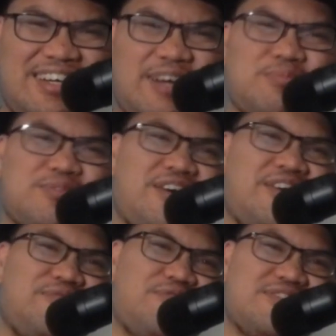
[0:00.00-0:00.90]
I'm
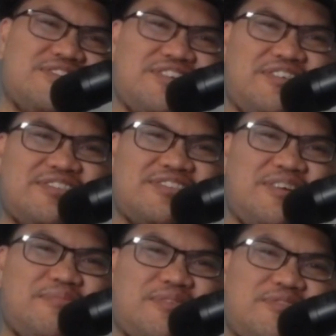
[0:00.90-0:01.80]
dying for the second
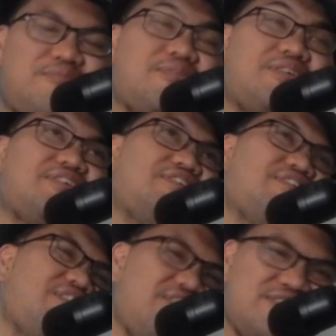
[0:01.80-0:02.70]
time, man. Oh my
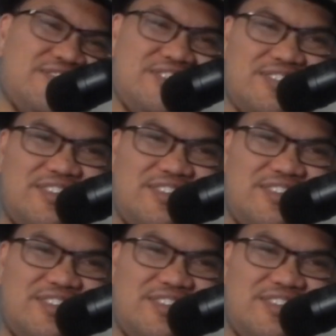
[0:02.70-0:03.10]
god.